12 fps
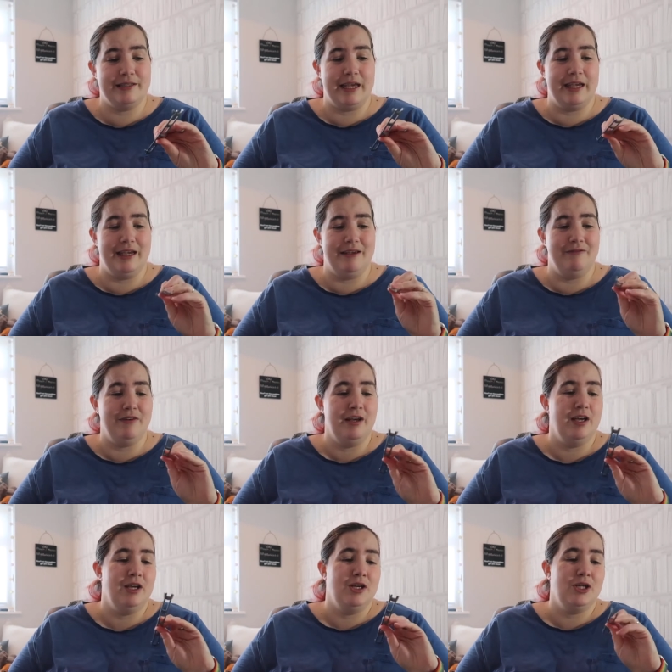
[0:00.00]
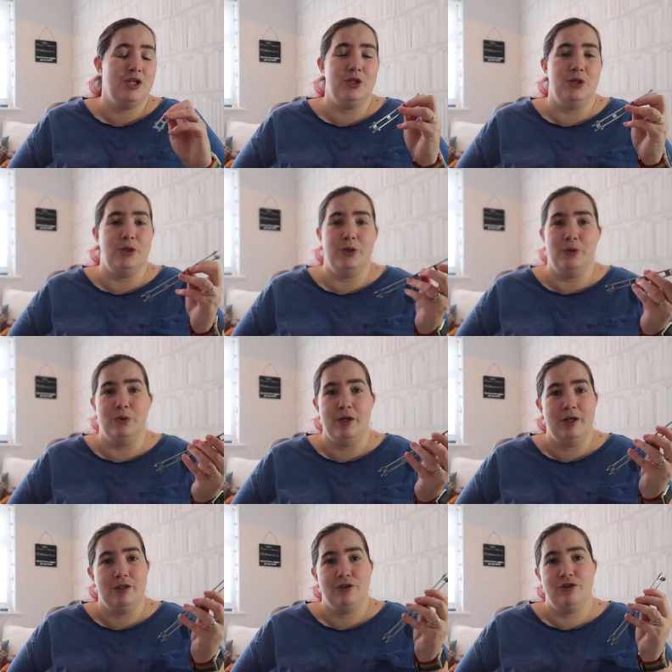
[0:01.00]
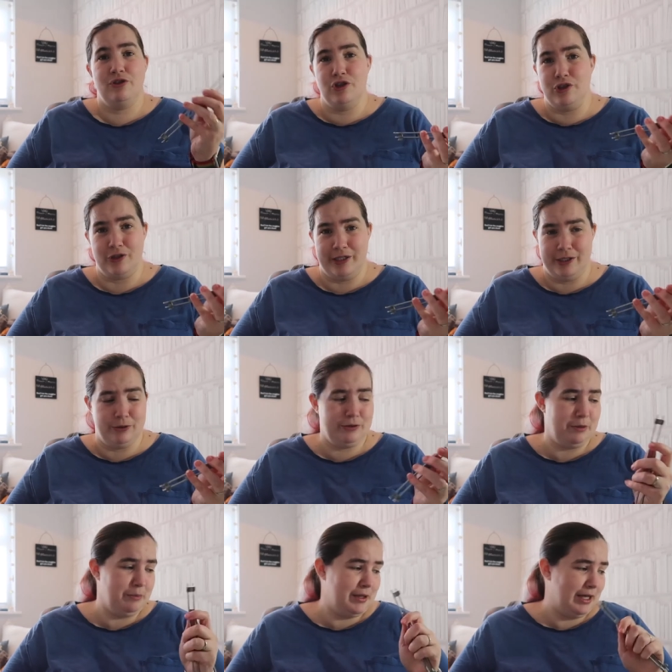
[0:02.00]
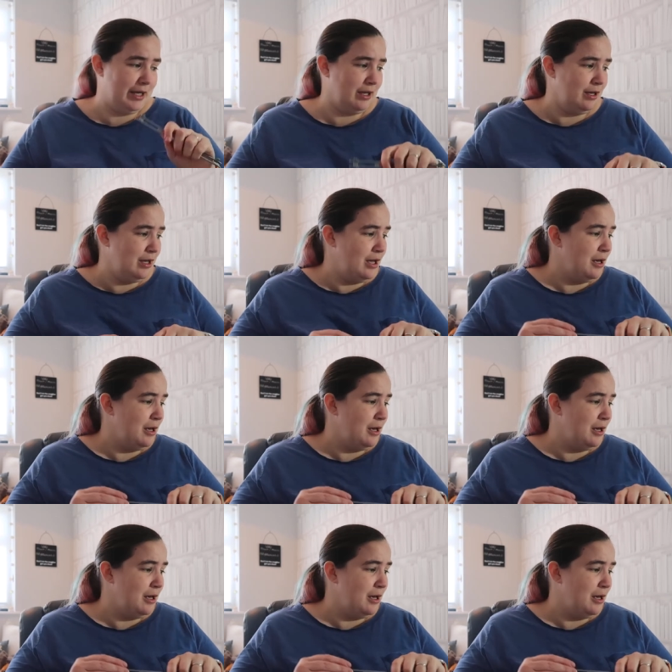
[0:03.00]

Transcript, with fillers: Say if you stood on it or something.